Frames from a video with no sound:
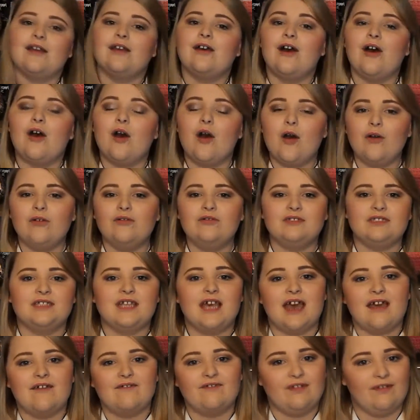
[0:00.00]
of whole
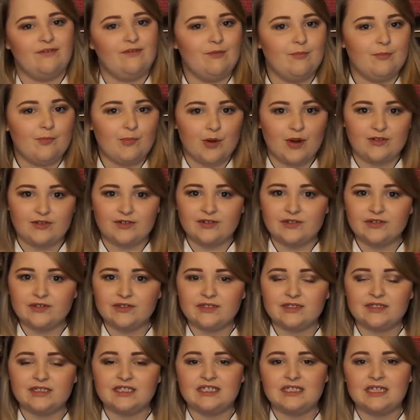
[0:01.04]
set of different
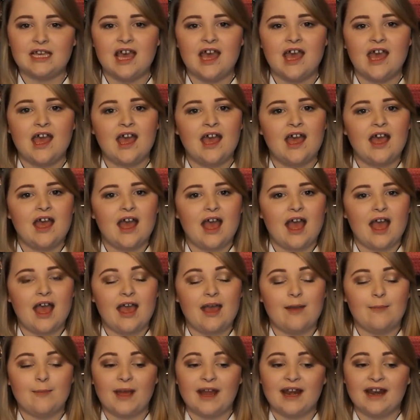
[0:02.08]
products,
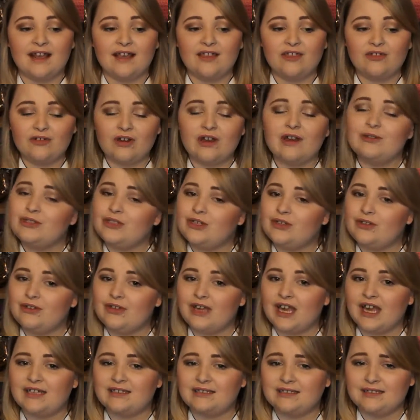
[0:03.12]
and I thought I'd show
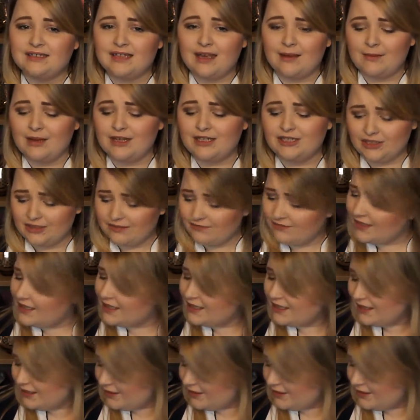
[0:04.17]
you guys because I'm actually really